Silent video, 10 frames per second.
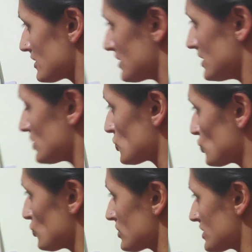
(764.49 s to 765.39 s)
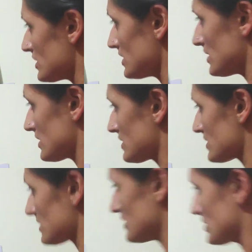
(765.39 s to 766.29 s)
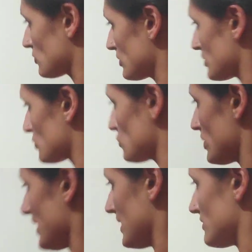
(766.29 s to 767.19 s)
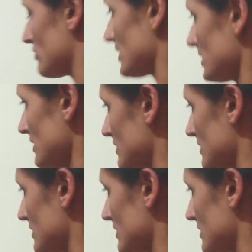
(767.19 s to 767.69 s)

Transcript: T2C is equal to N1,